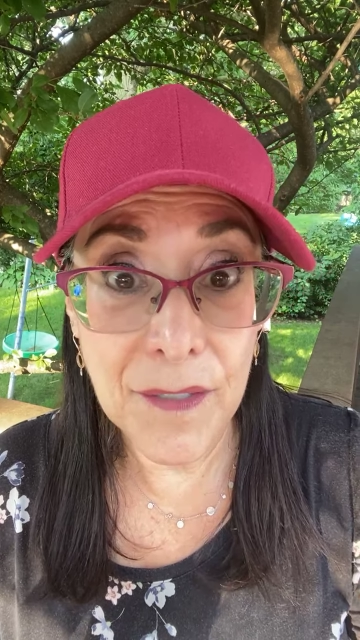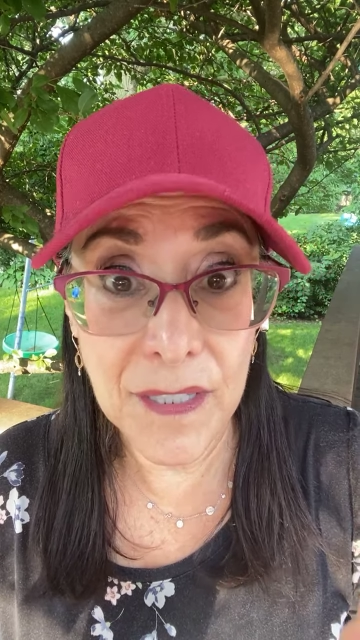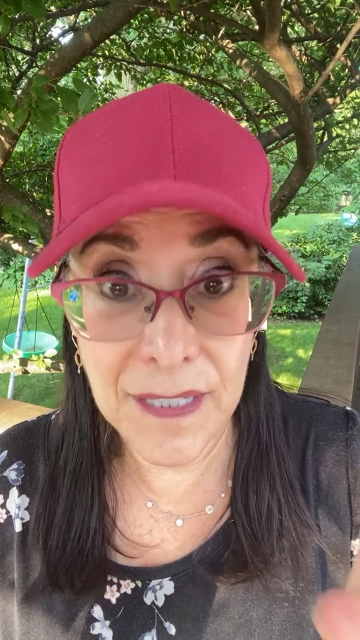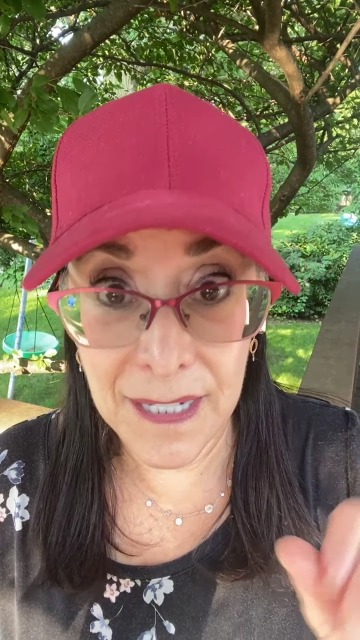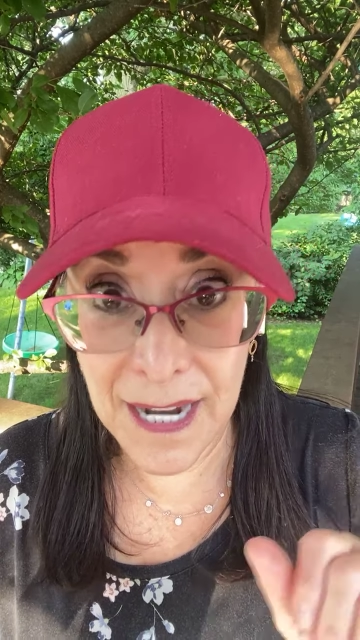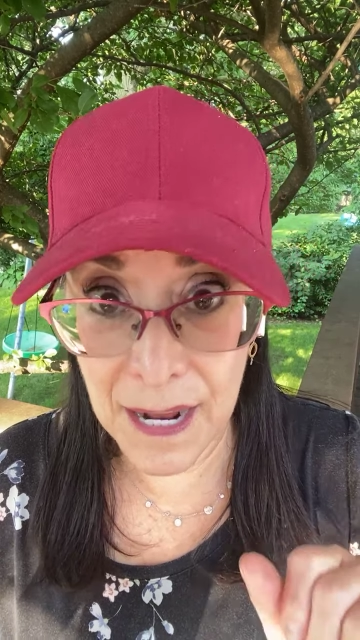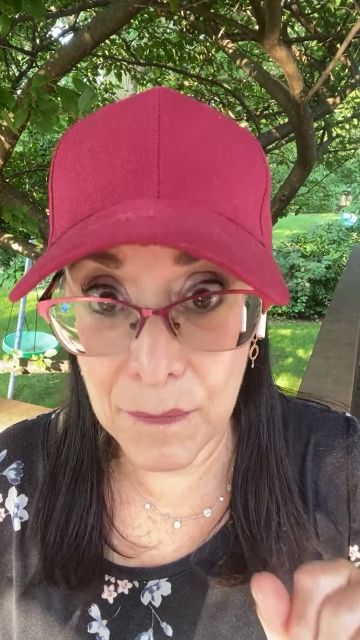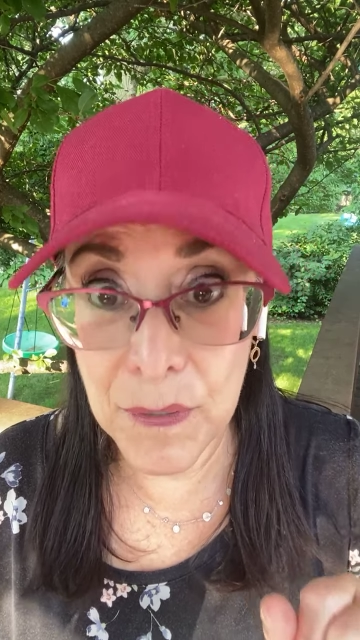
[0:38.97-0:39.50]

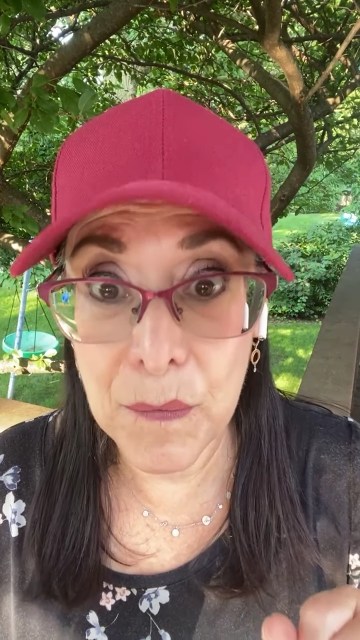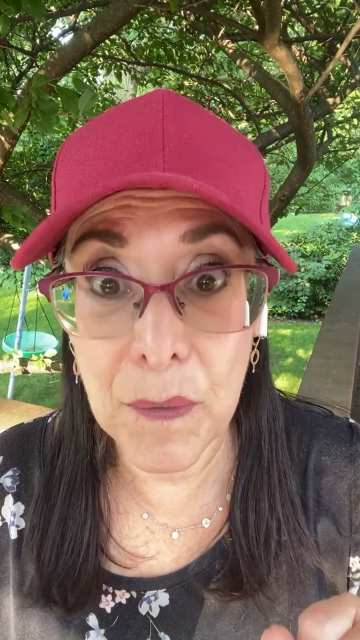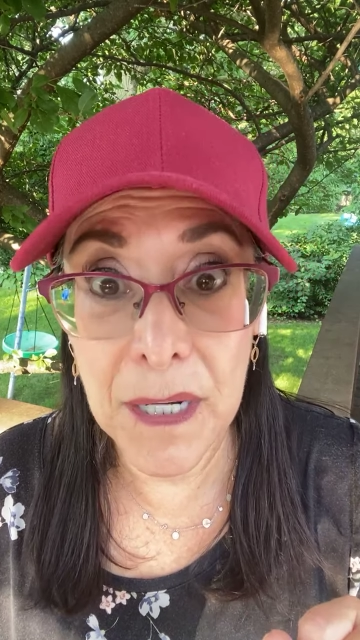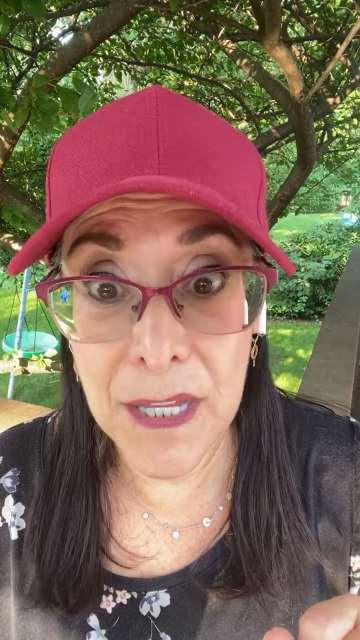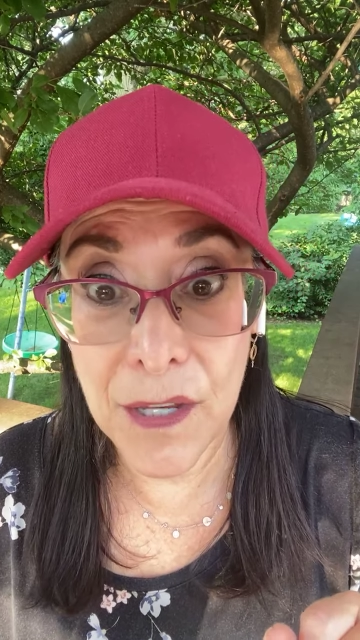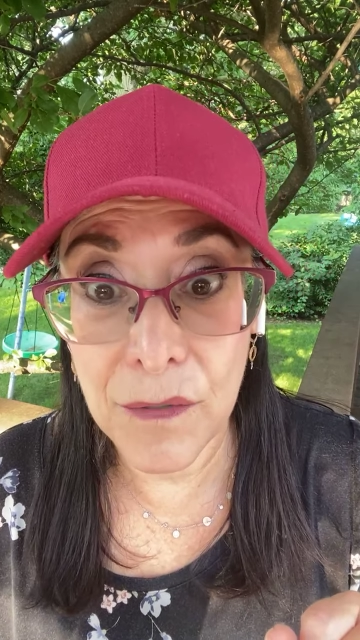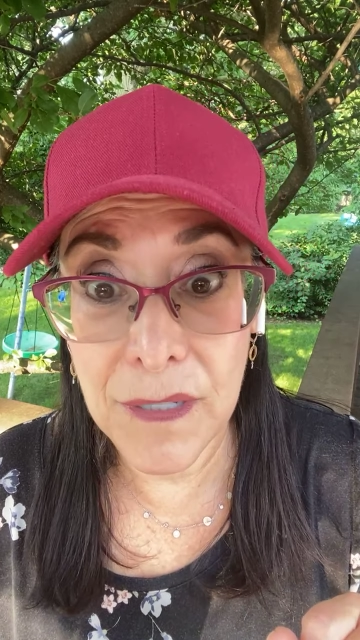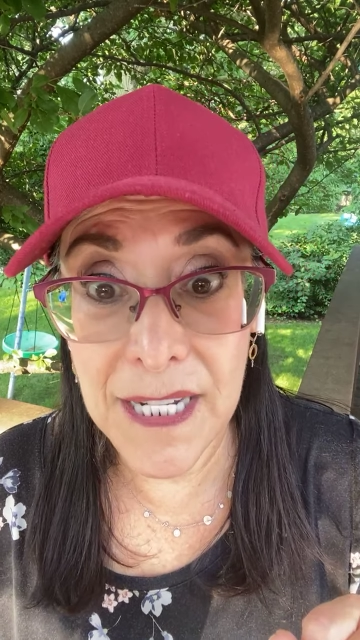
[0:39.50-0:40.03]
Today was one
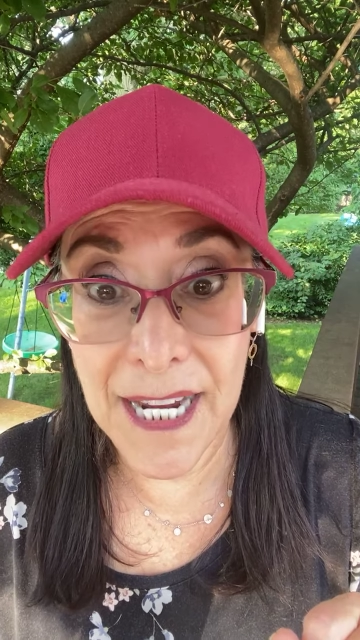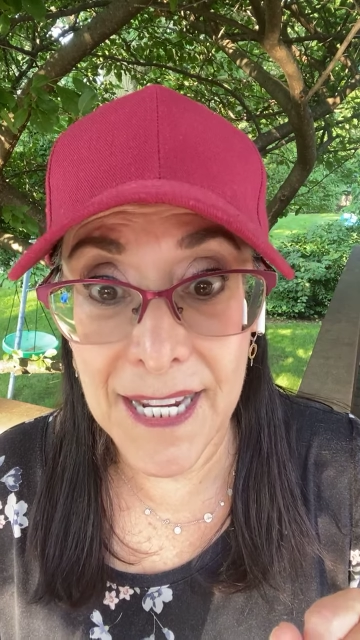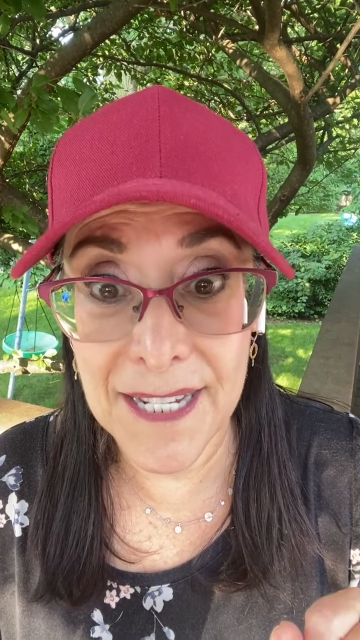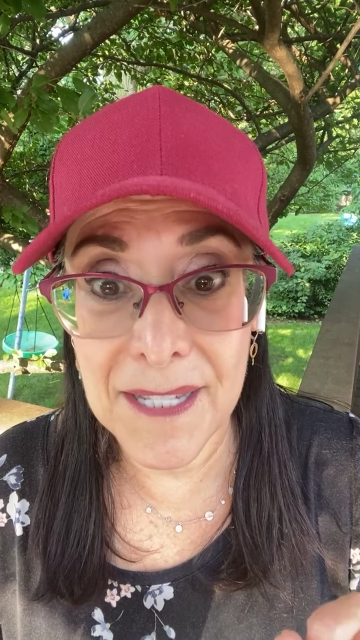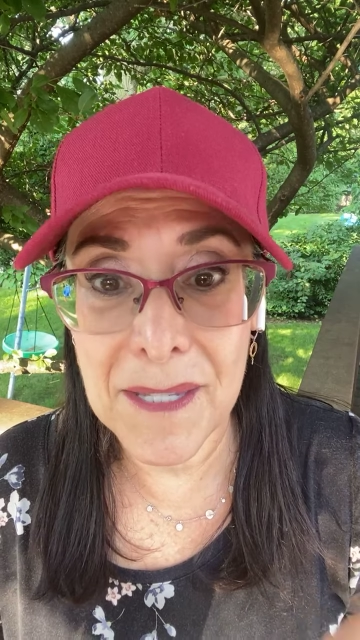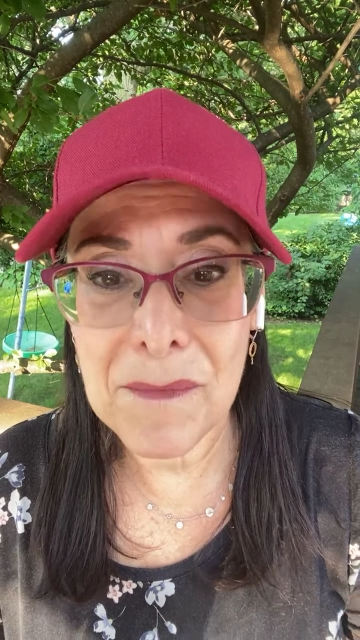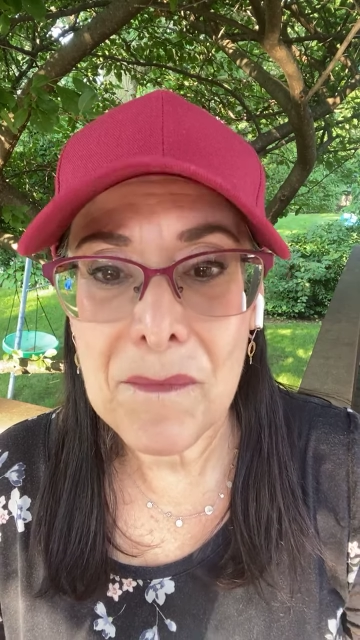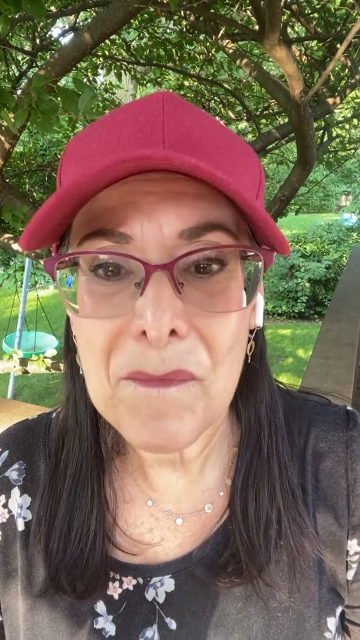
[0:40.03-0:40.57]
of those
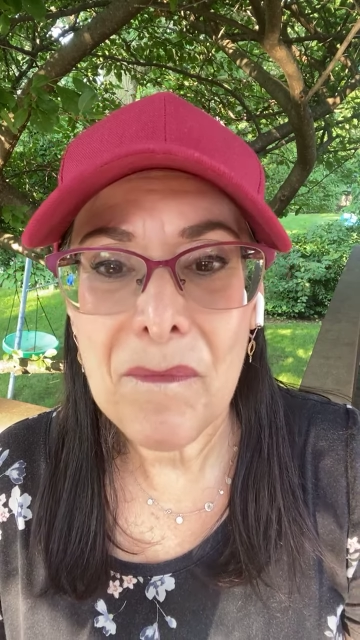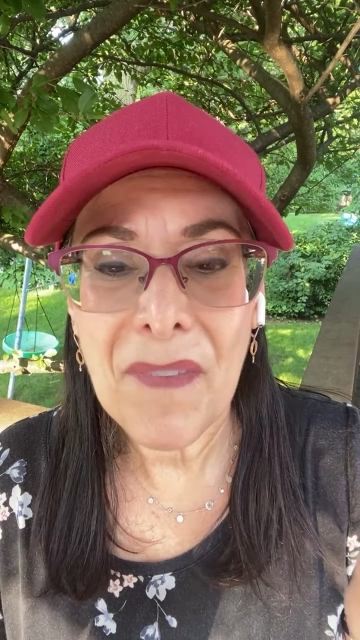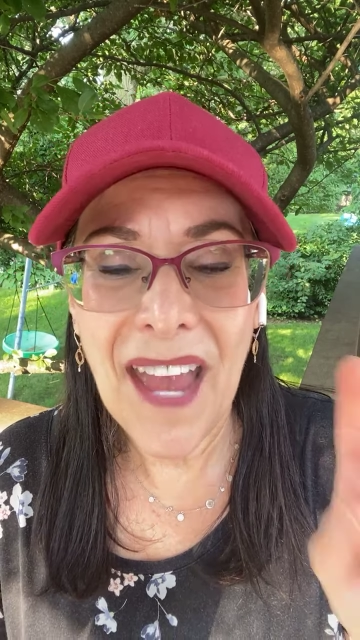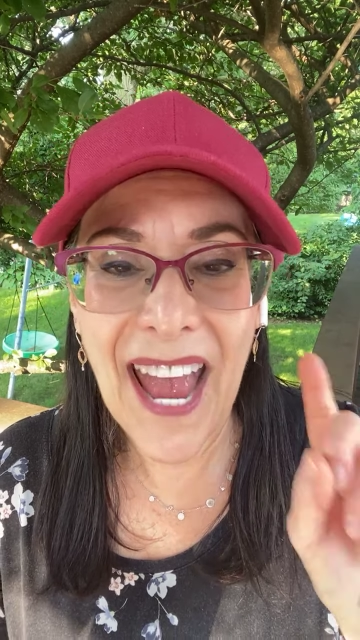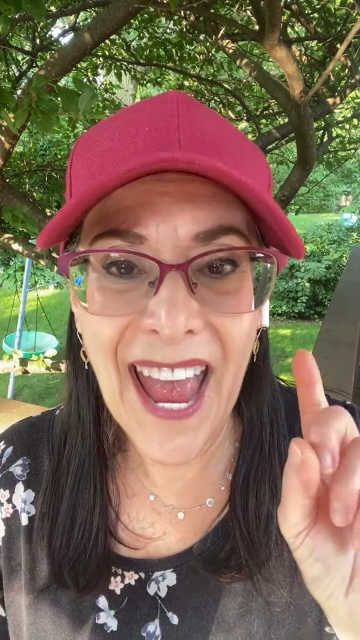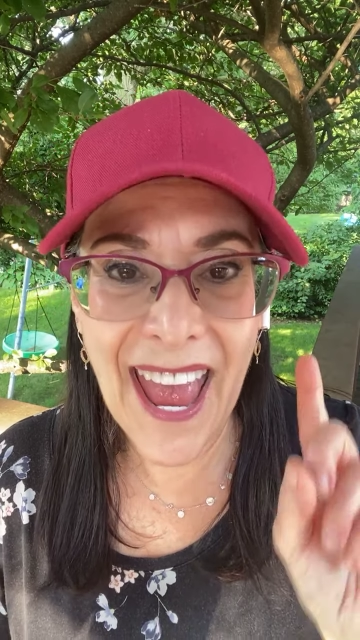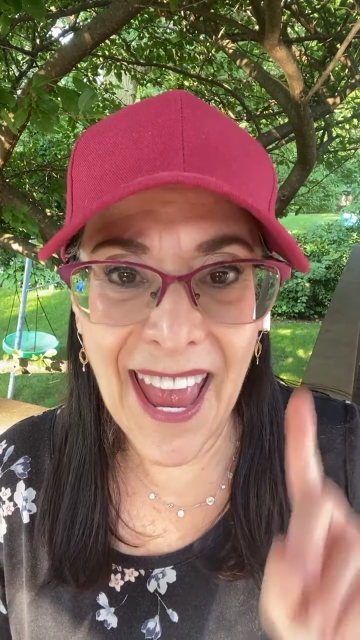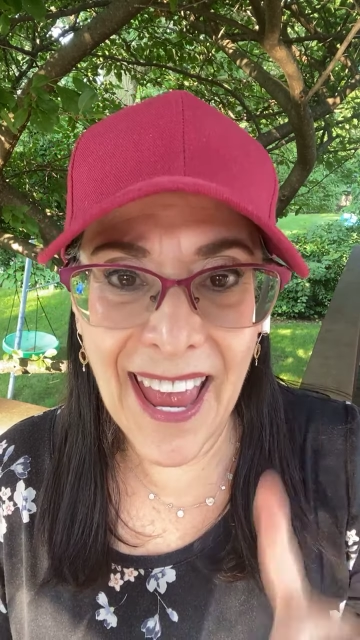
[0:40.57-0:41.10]
days.
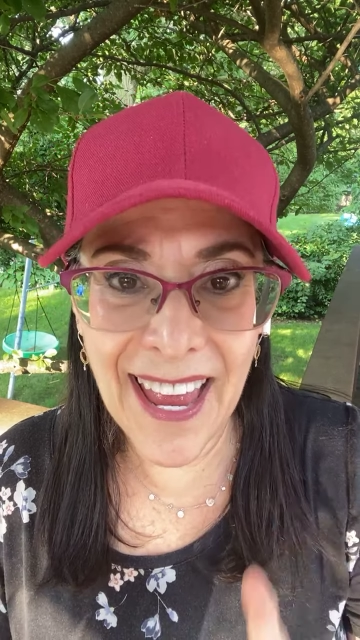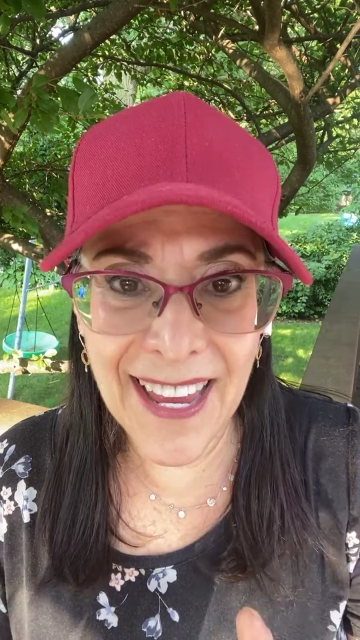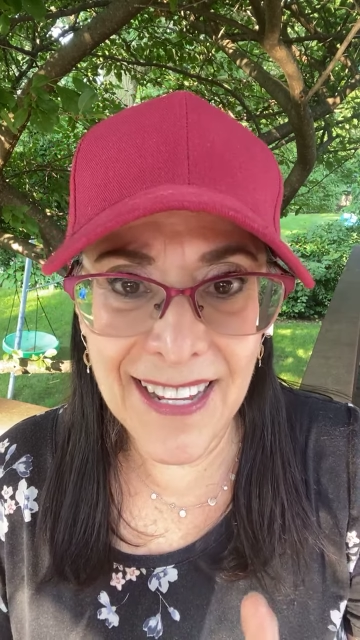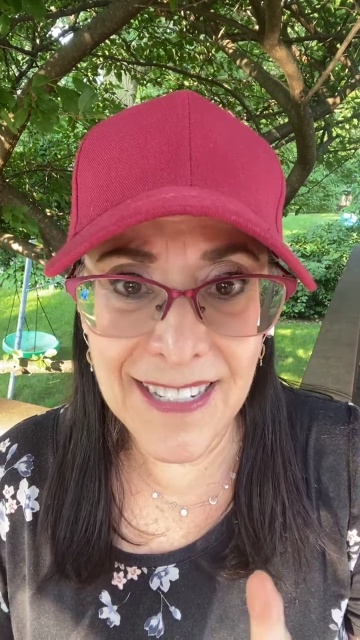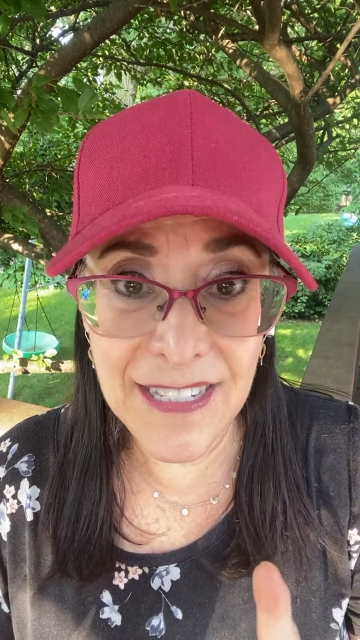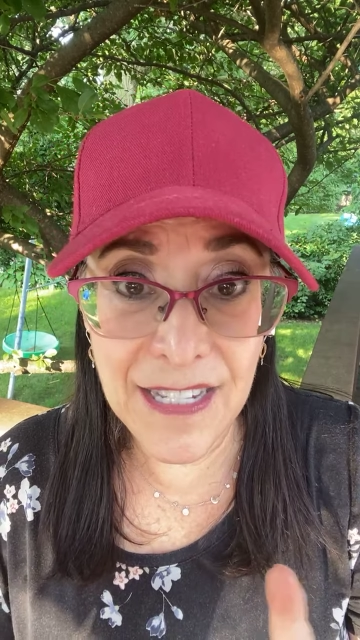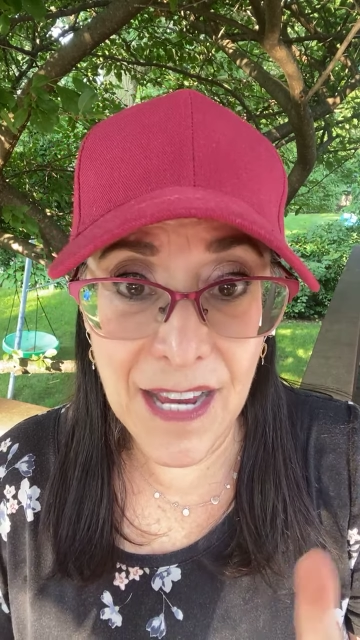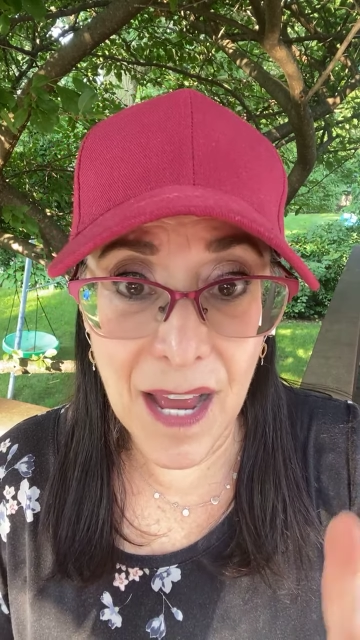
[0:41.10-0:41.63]

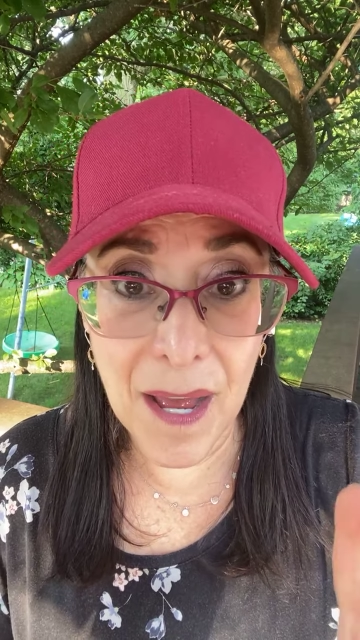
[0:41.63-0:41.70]
And